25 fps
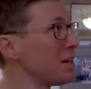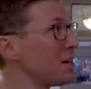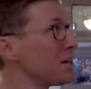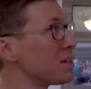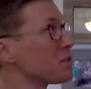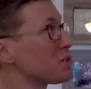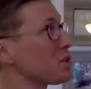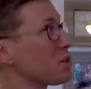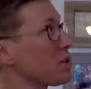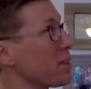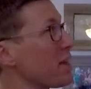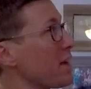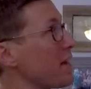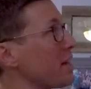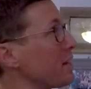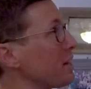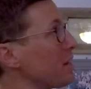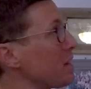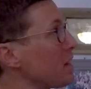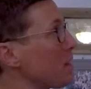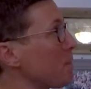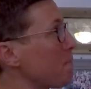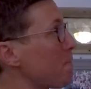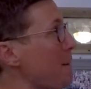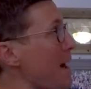So then
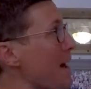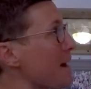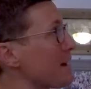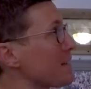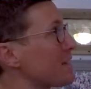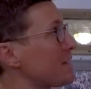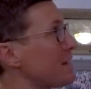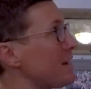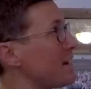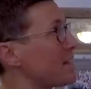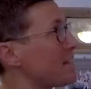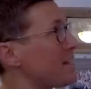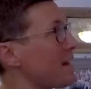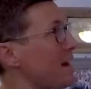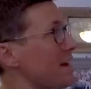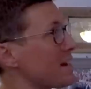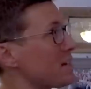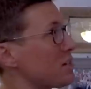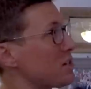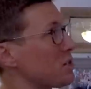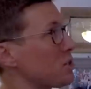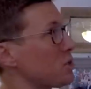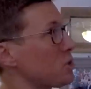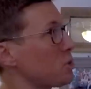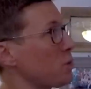the backstay
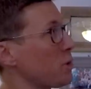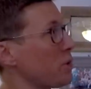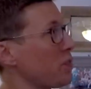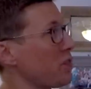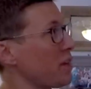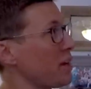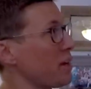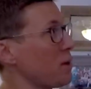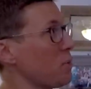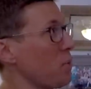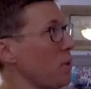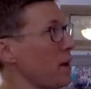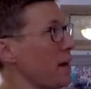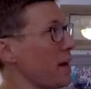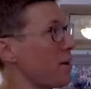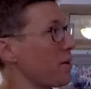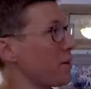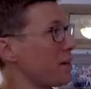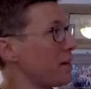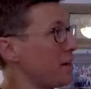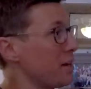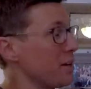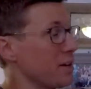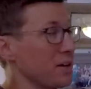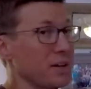attaches to a thing way out
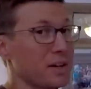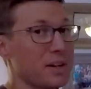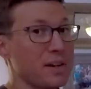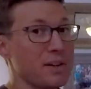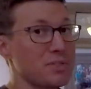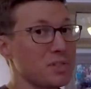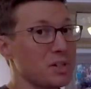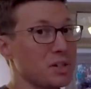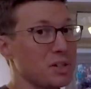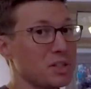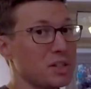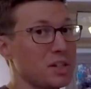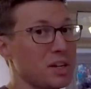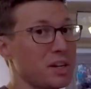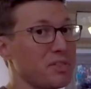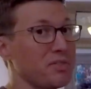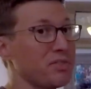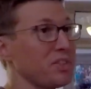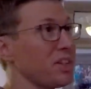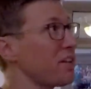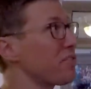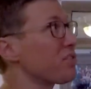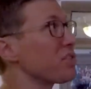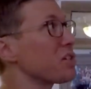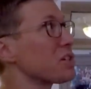here, gives it a ton of
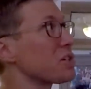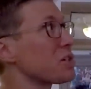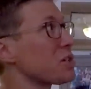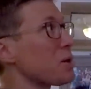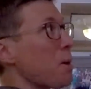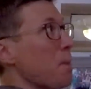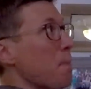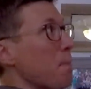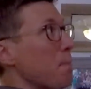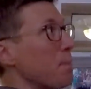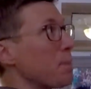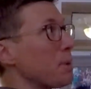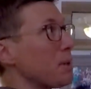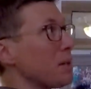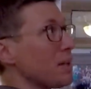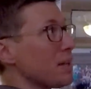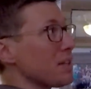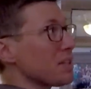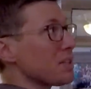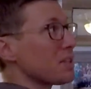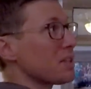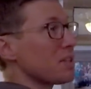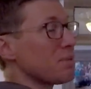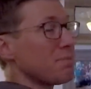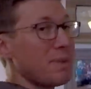leverage,
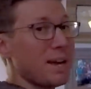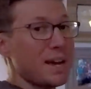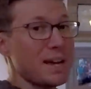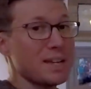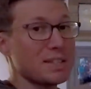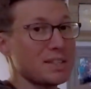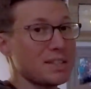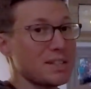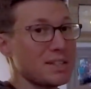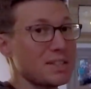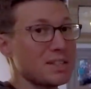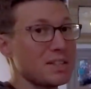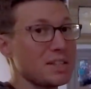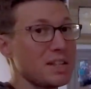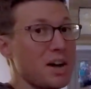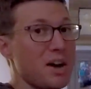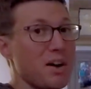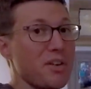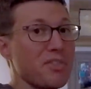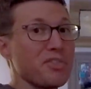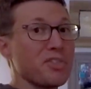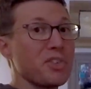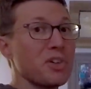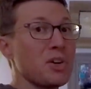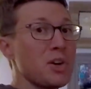plus the mast
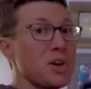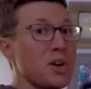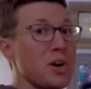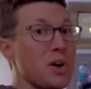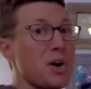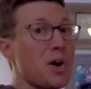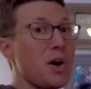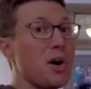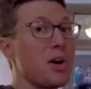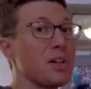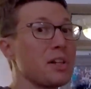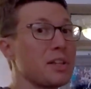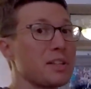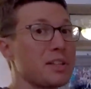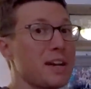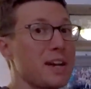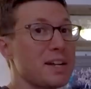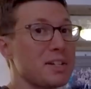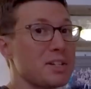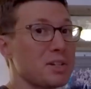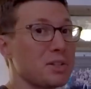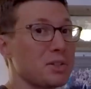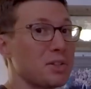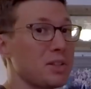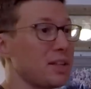itself, all
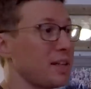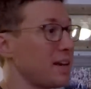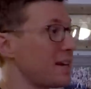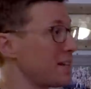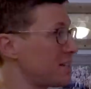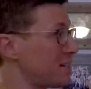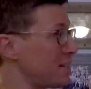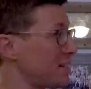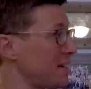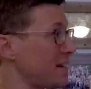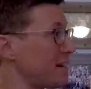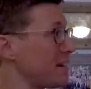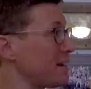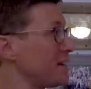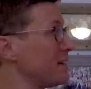attaching to the headstay.